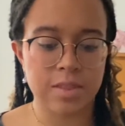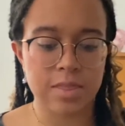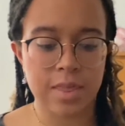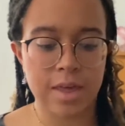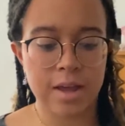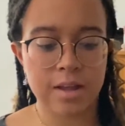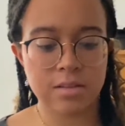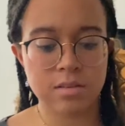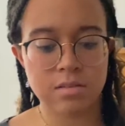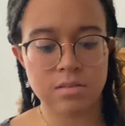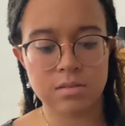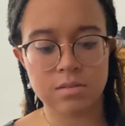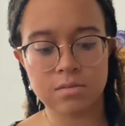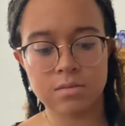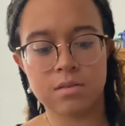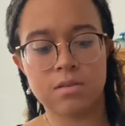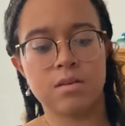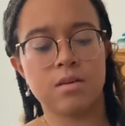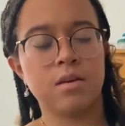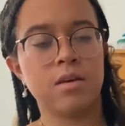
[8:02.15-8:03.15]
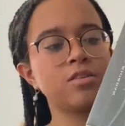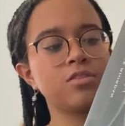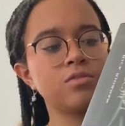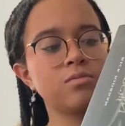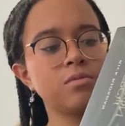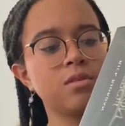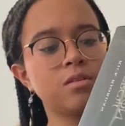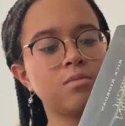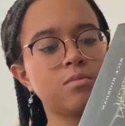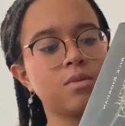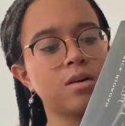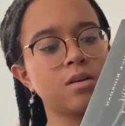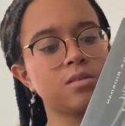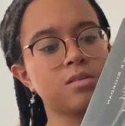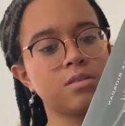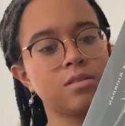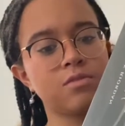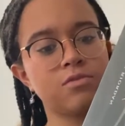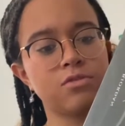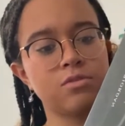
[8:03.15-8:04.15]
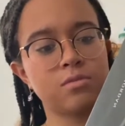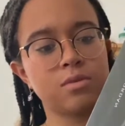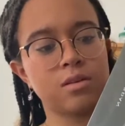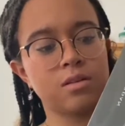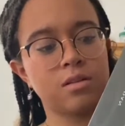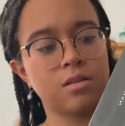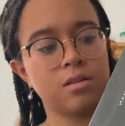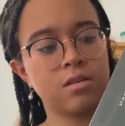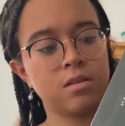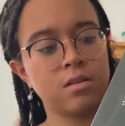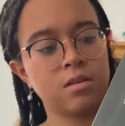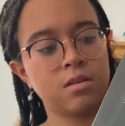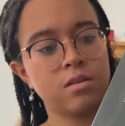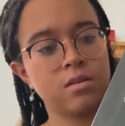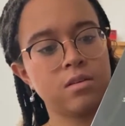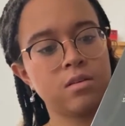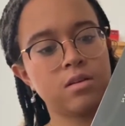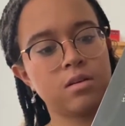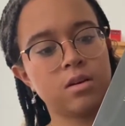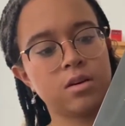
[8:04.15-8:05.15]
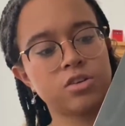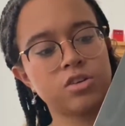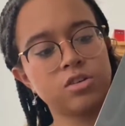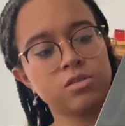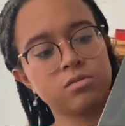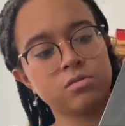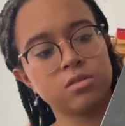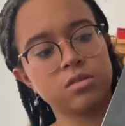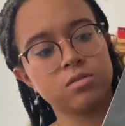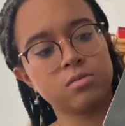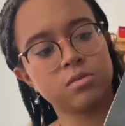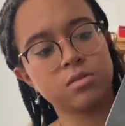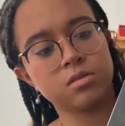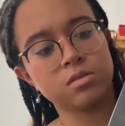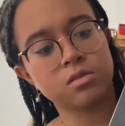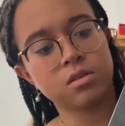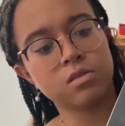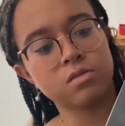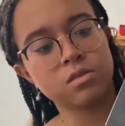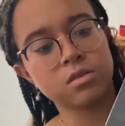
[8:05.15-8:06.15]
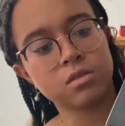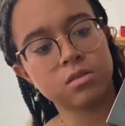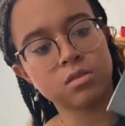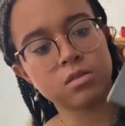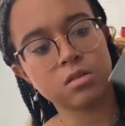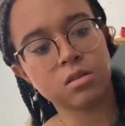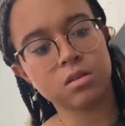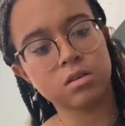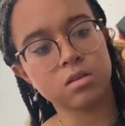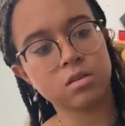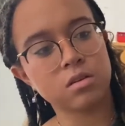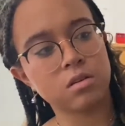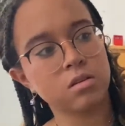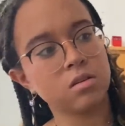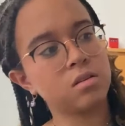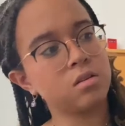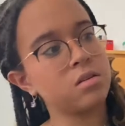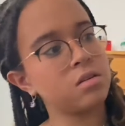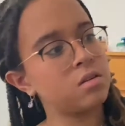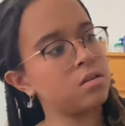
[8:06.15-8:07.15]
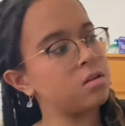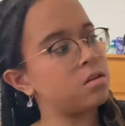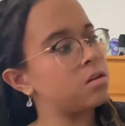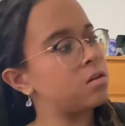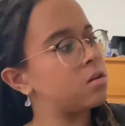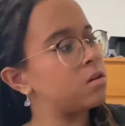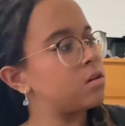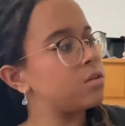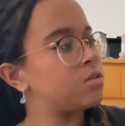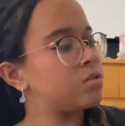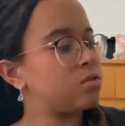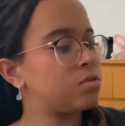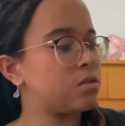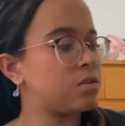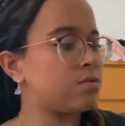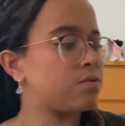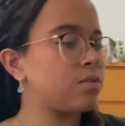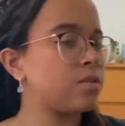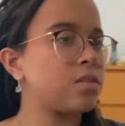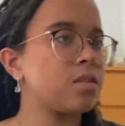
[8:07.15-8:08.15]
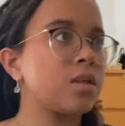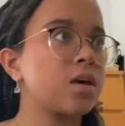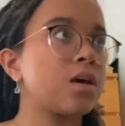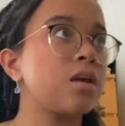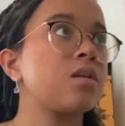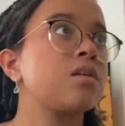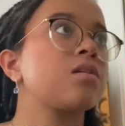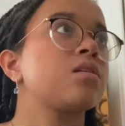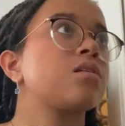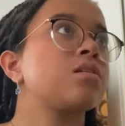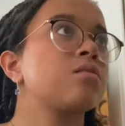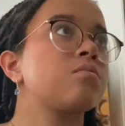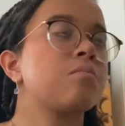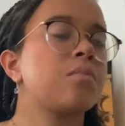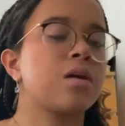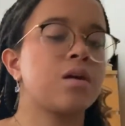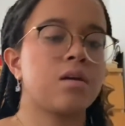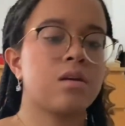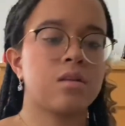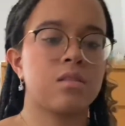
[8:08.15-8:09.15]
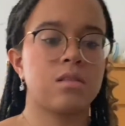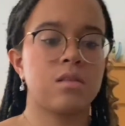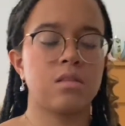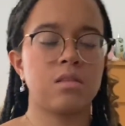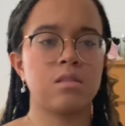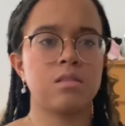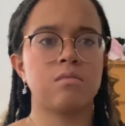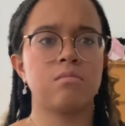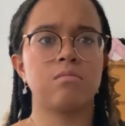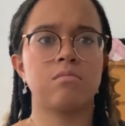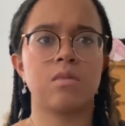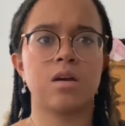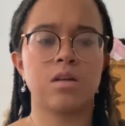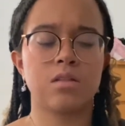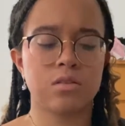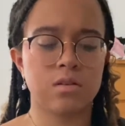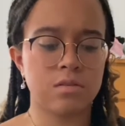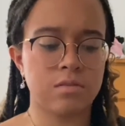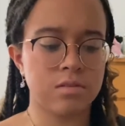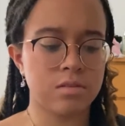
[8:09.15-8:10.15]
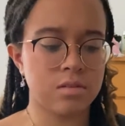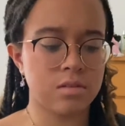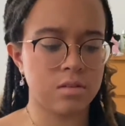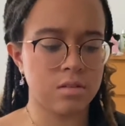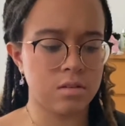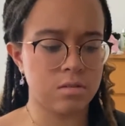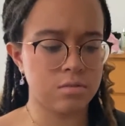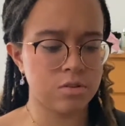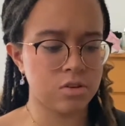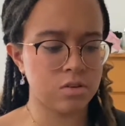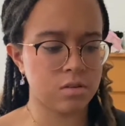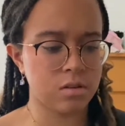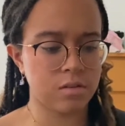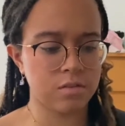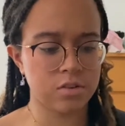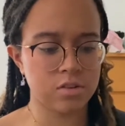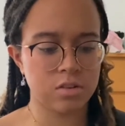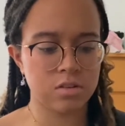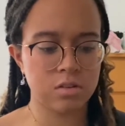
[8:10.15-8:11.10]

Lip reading: that. So let's do an unboxing, if you will. Actually, I don't really know what these covers look like. They're different than my other covers, the original covers,